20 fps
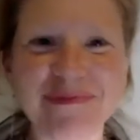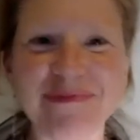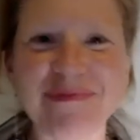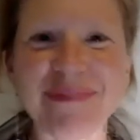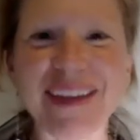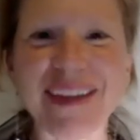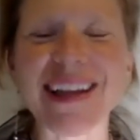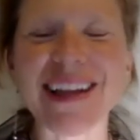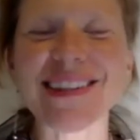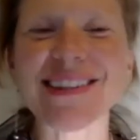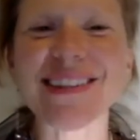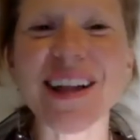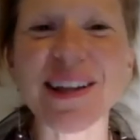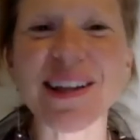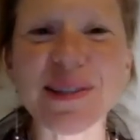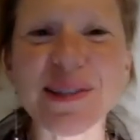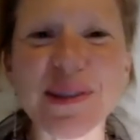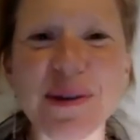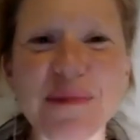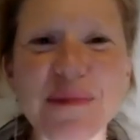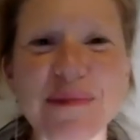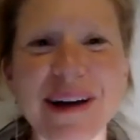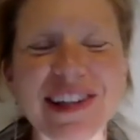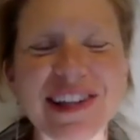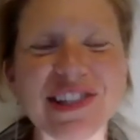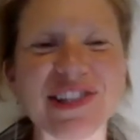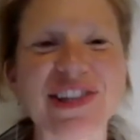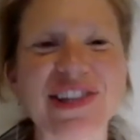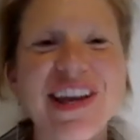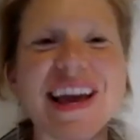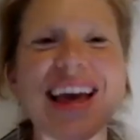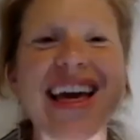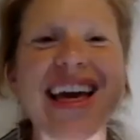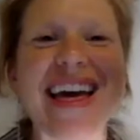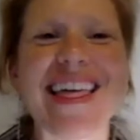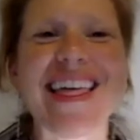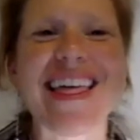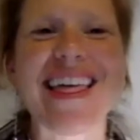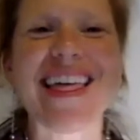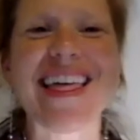It's not so much
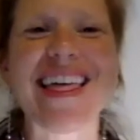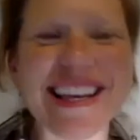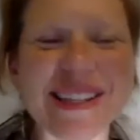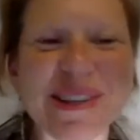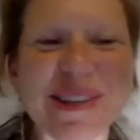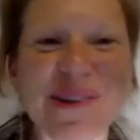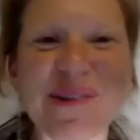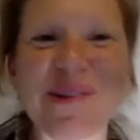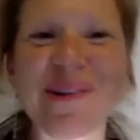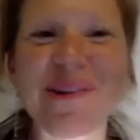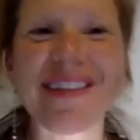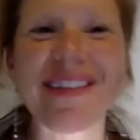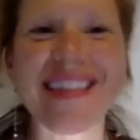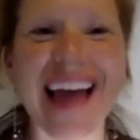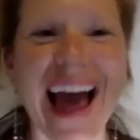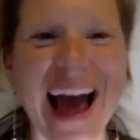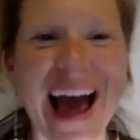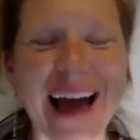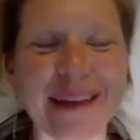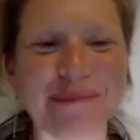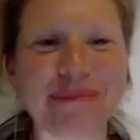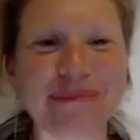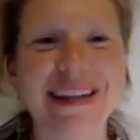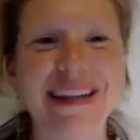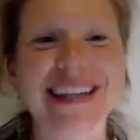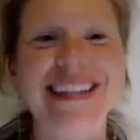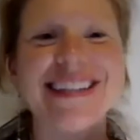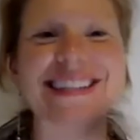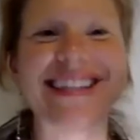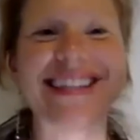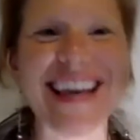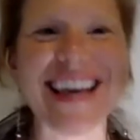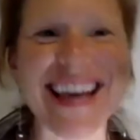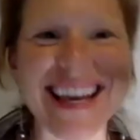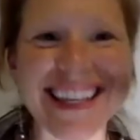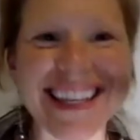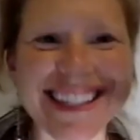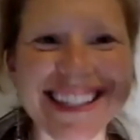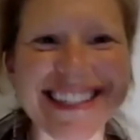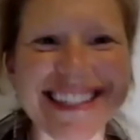this or that, but it's
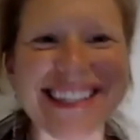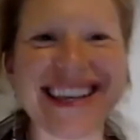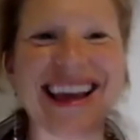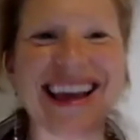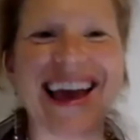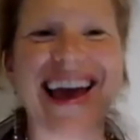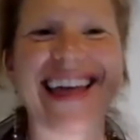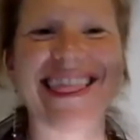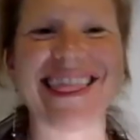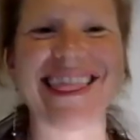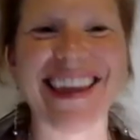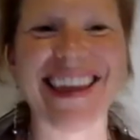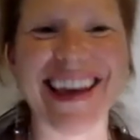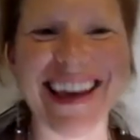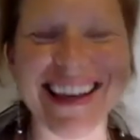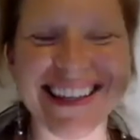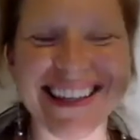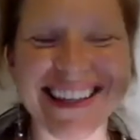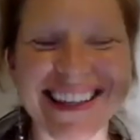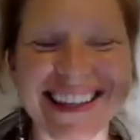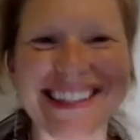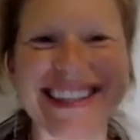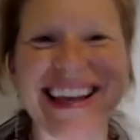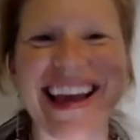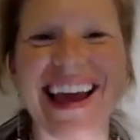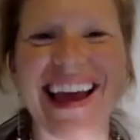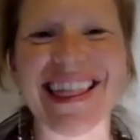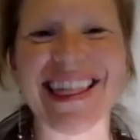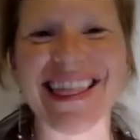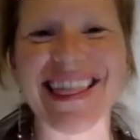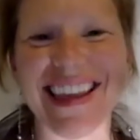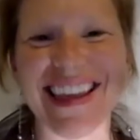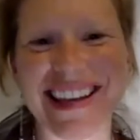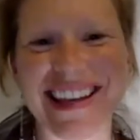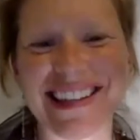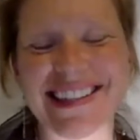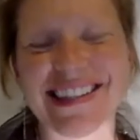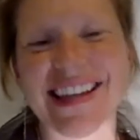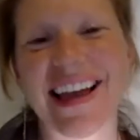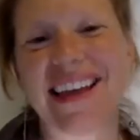this and this and
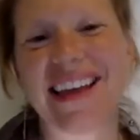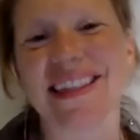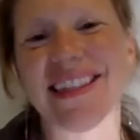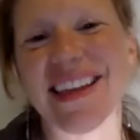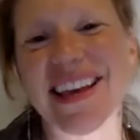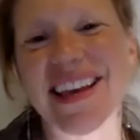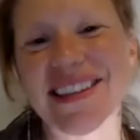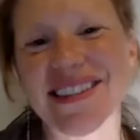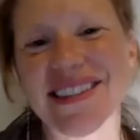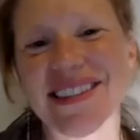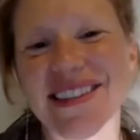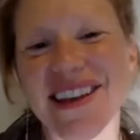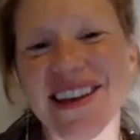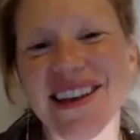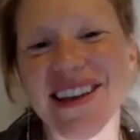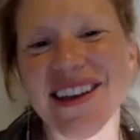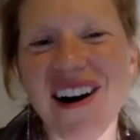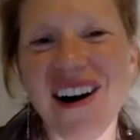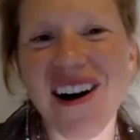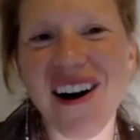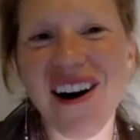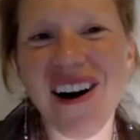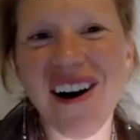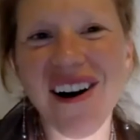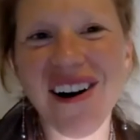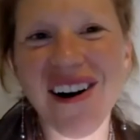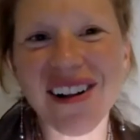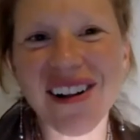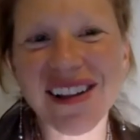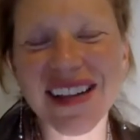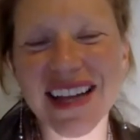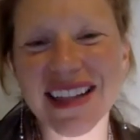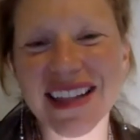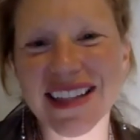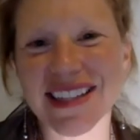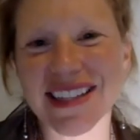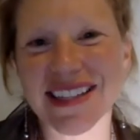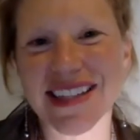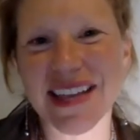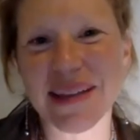this and this all at the
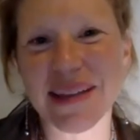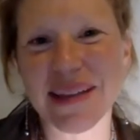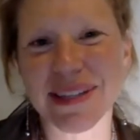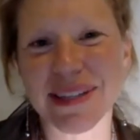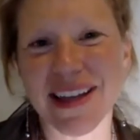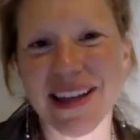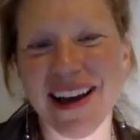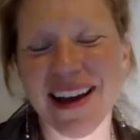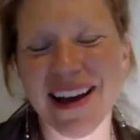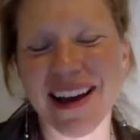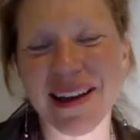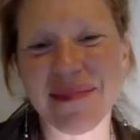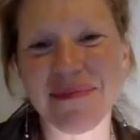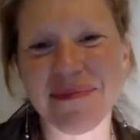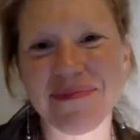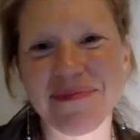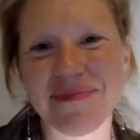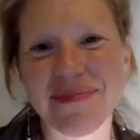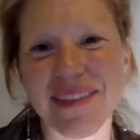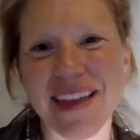same time.